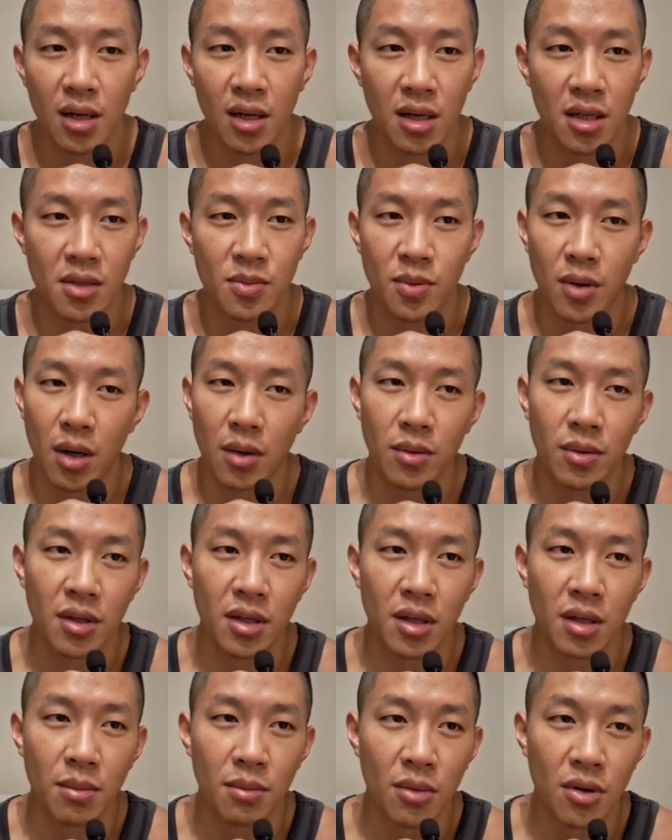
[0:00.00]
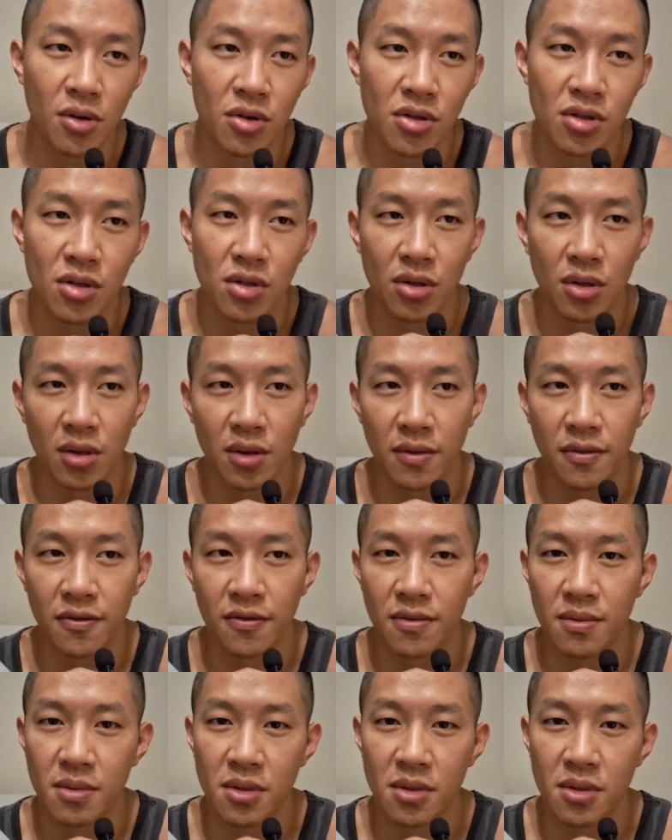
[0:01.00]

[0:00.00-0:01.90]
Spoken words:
It's probably the most sort of